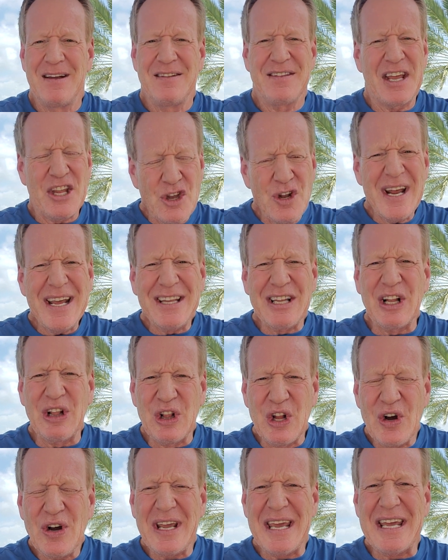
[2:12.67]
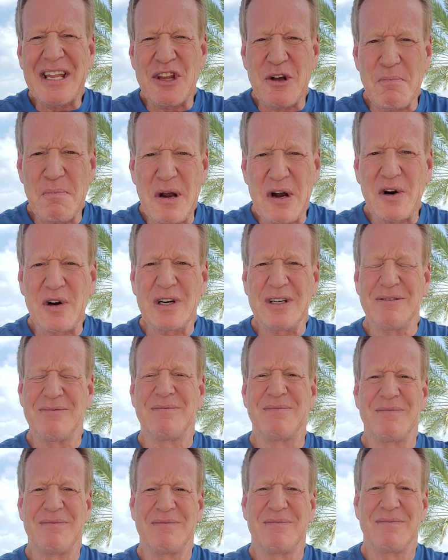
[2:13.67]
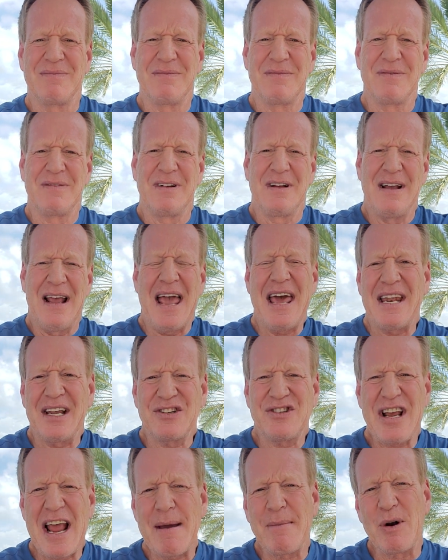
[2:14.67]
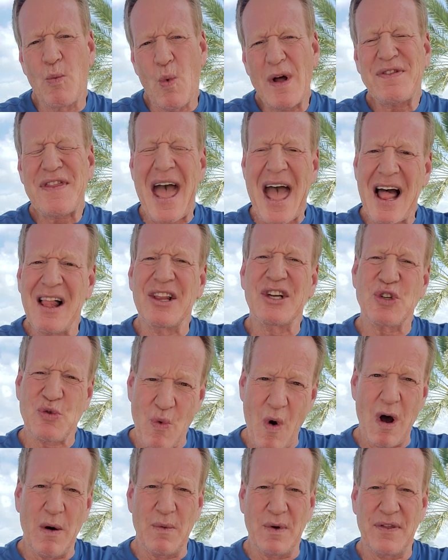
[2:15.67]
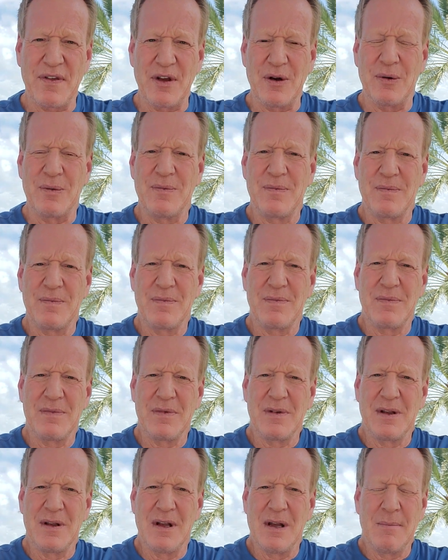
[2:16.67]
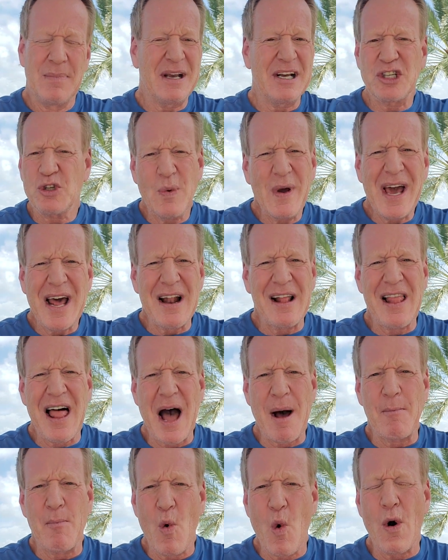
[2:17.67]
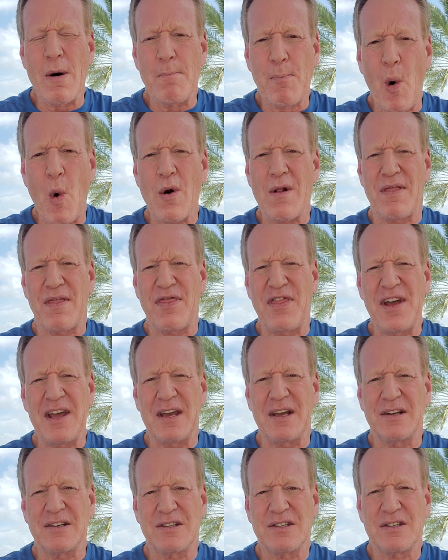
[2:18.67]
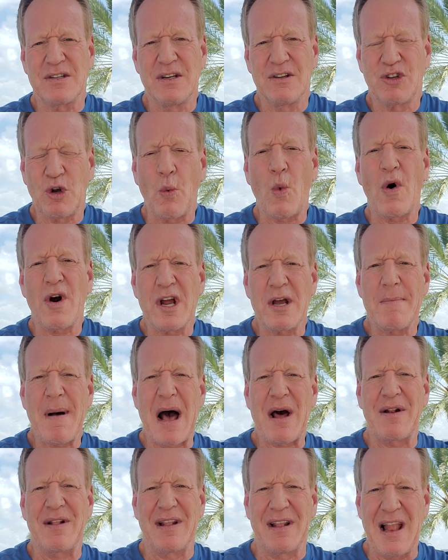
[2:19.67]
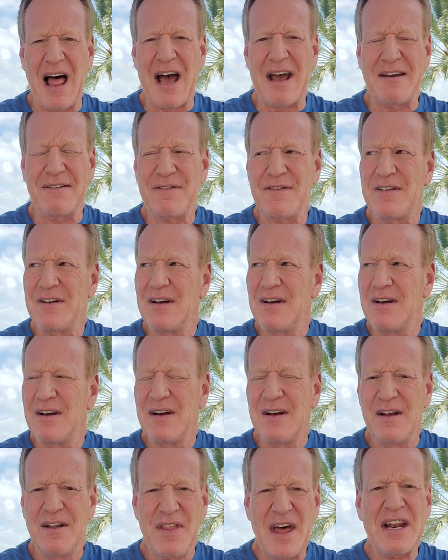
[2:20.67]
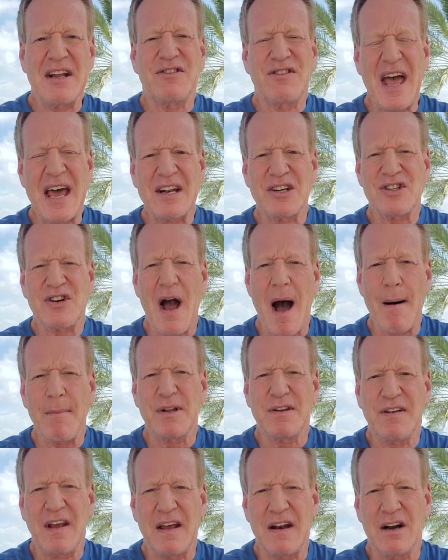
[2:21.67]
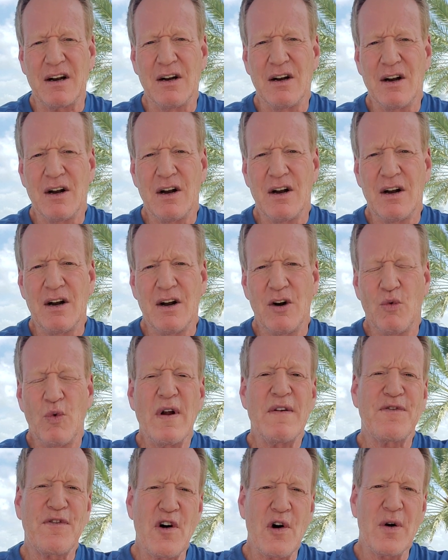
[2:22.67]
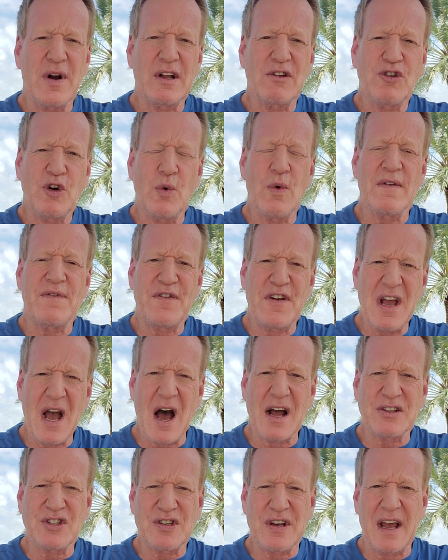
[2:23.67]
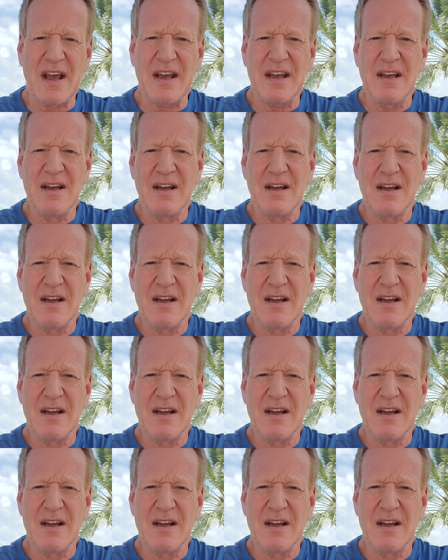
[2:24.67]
then you need to look in the mirror and examine what the hell is wrong with you. Because we got a lot more important things to worry about in life than a tennis commentator referring to a fiance